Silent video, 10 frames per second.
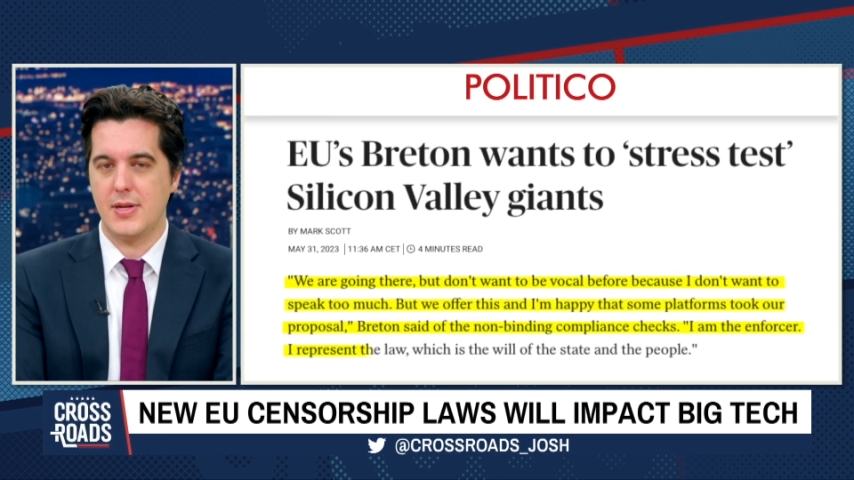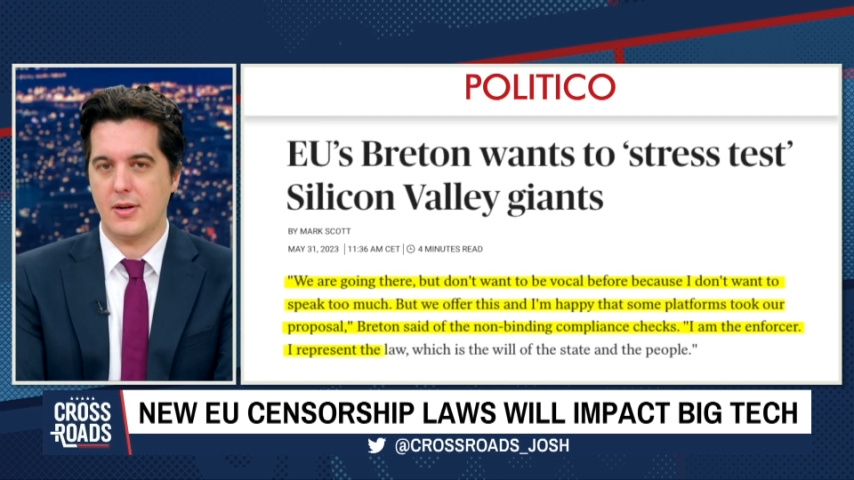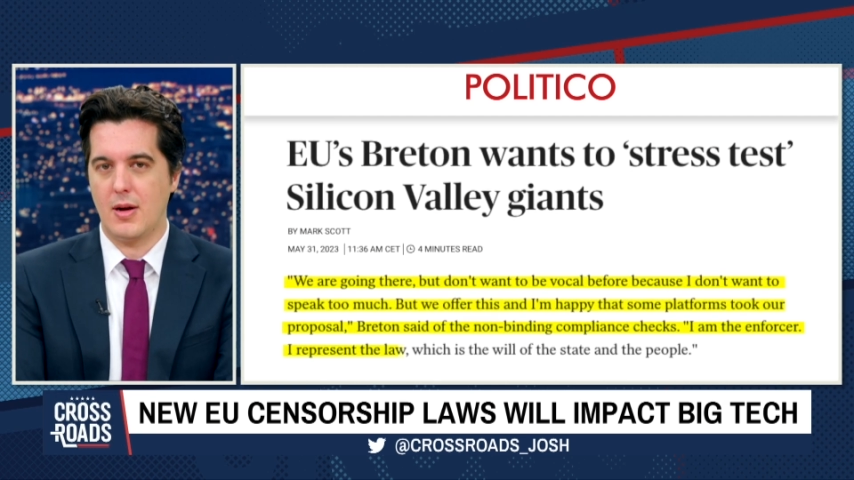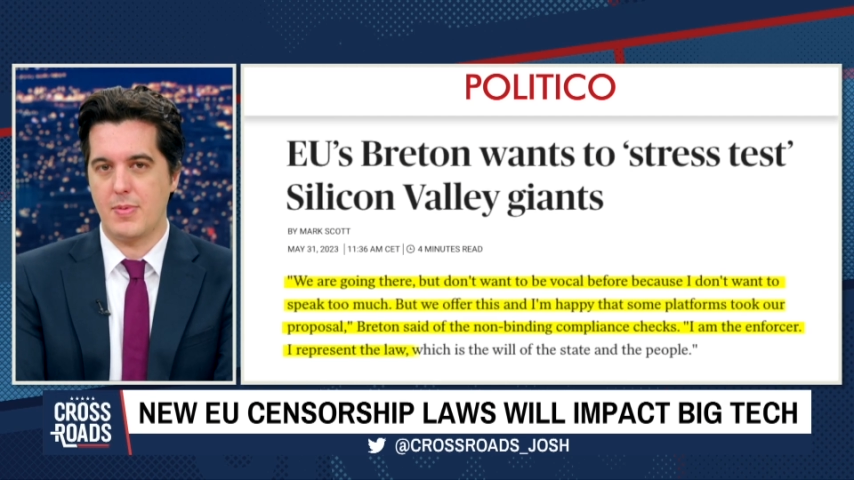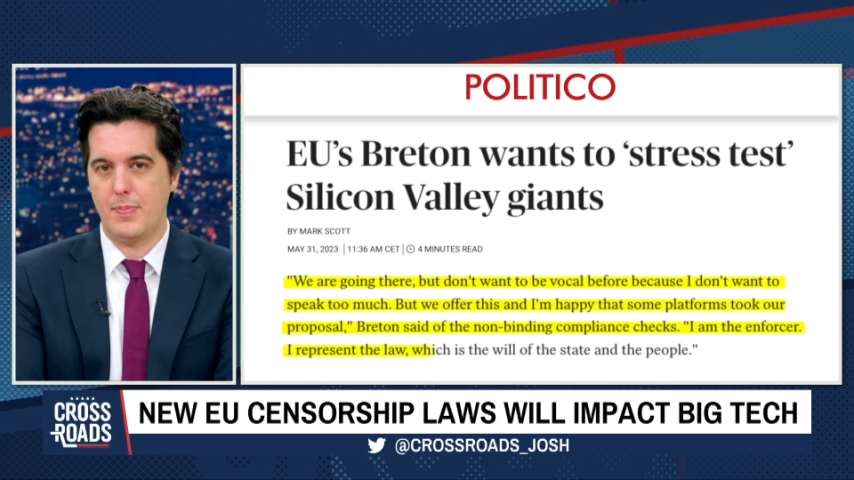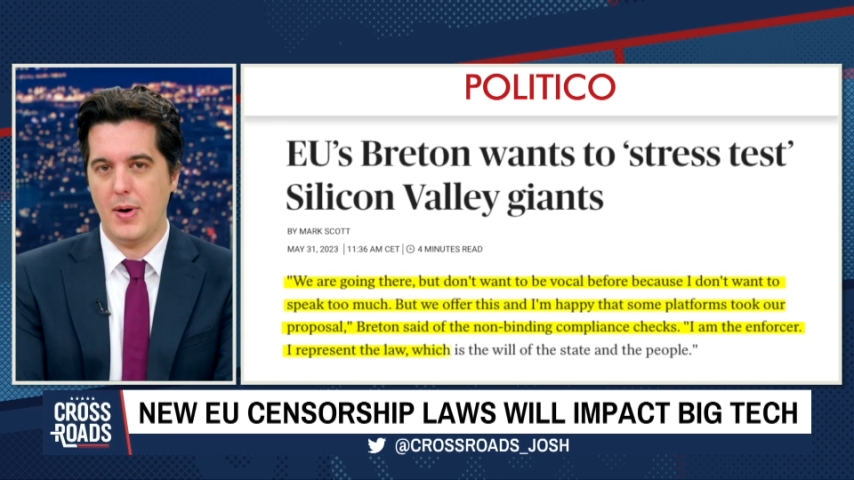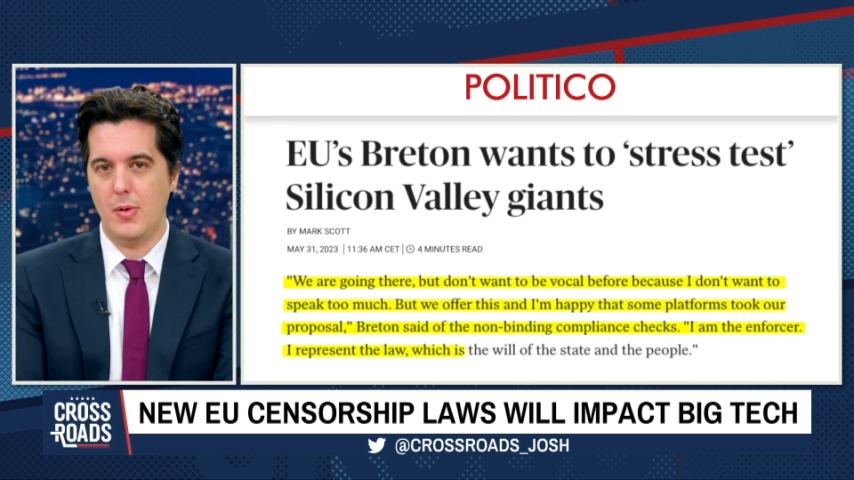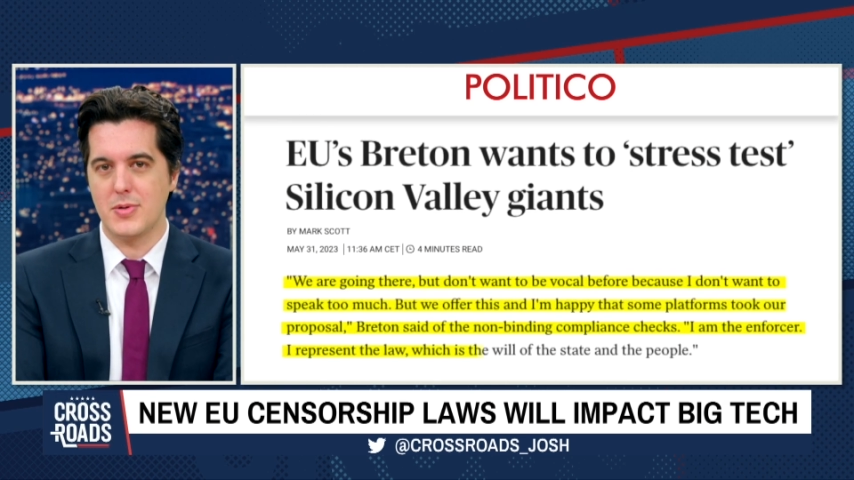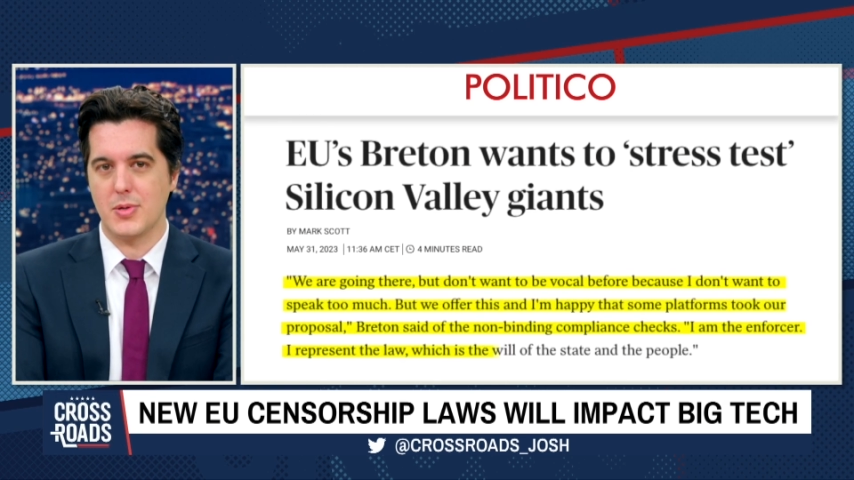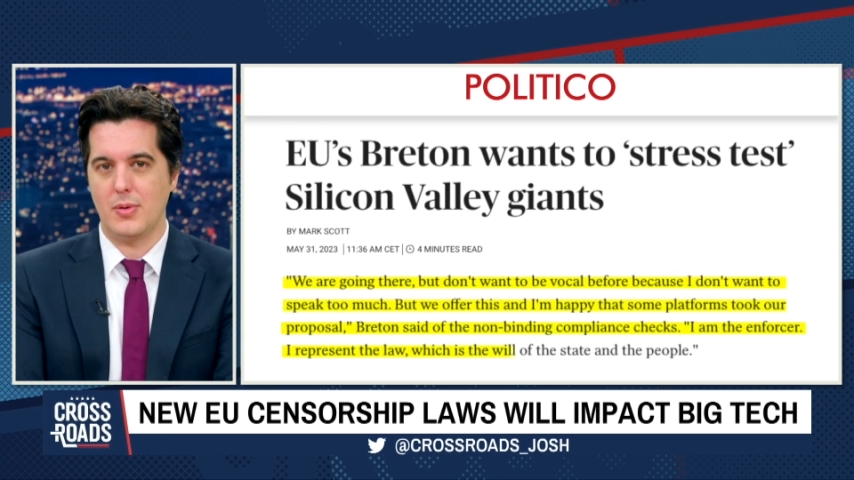took our
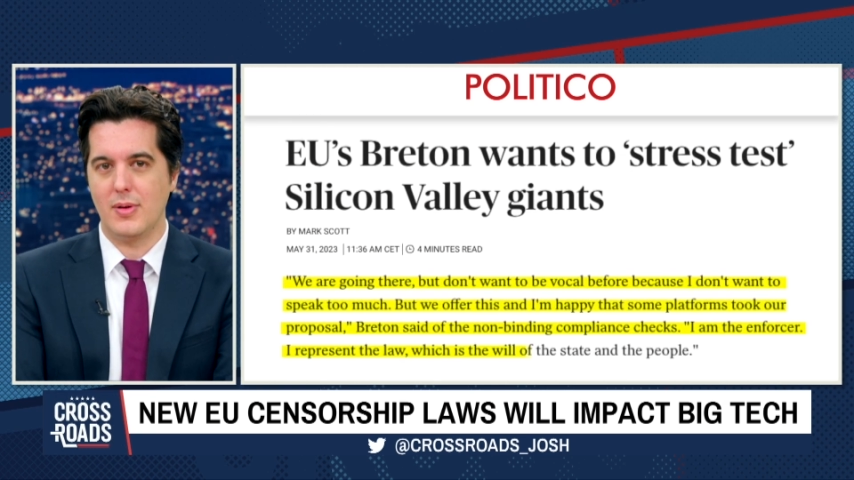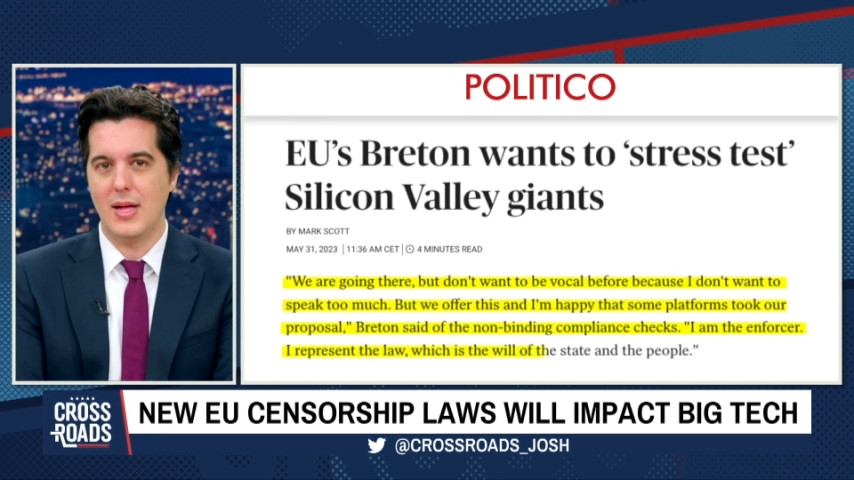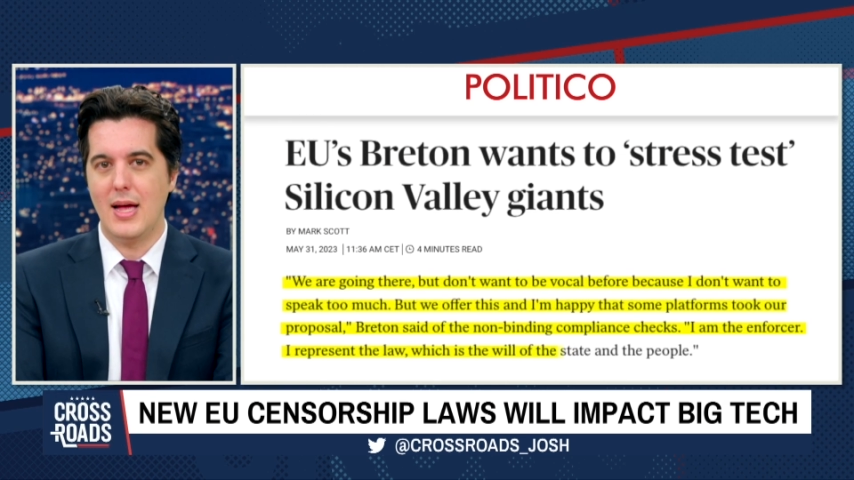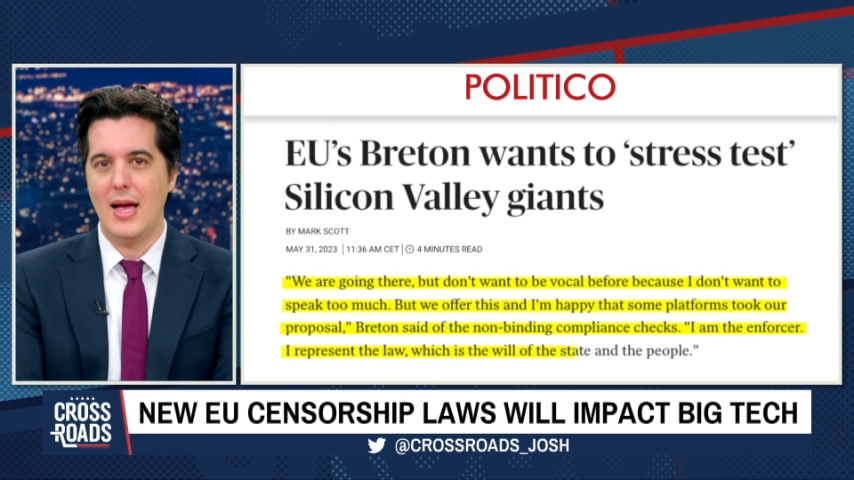proposal.